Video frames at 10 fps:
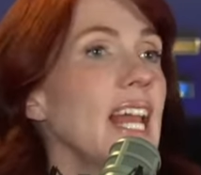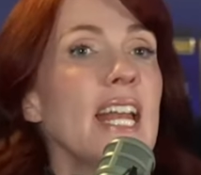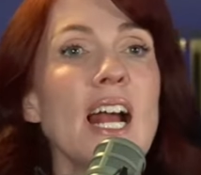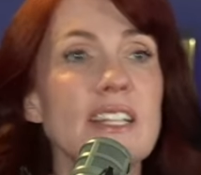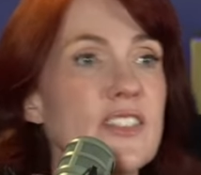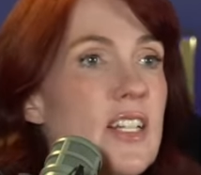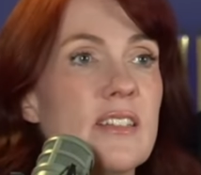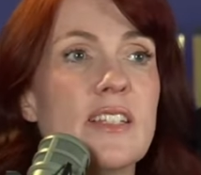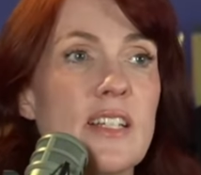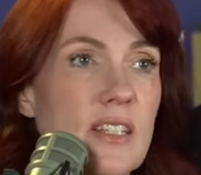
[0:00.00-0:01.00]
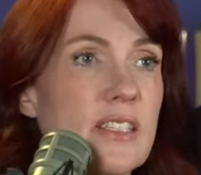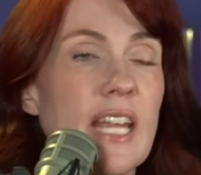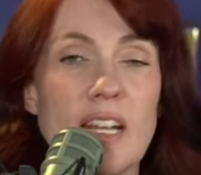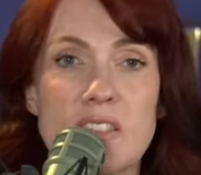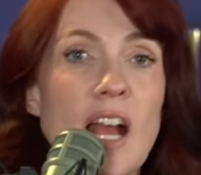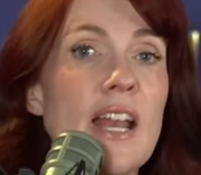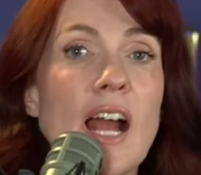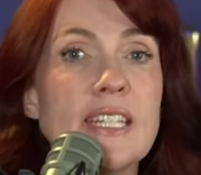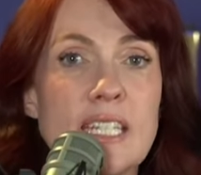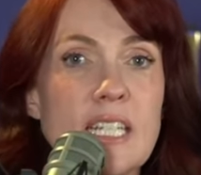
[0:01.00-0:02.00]
And I did. Yes. And
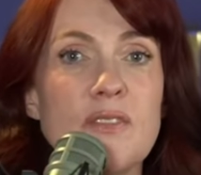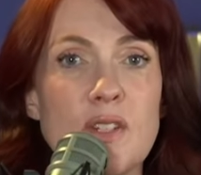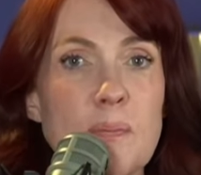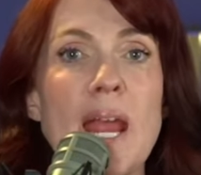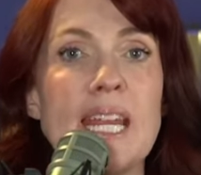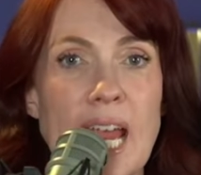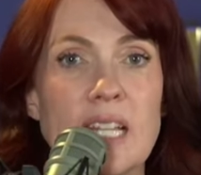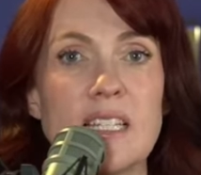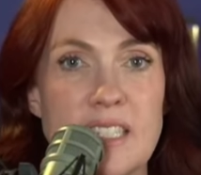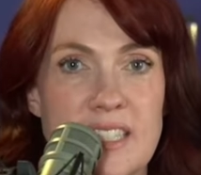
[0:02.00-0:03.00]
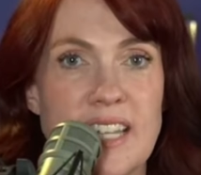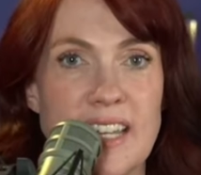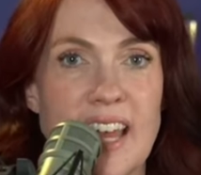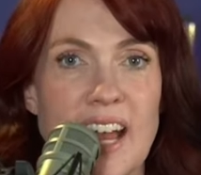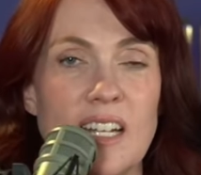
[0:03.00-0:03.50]
I didn't even pay Caitlin to say that.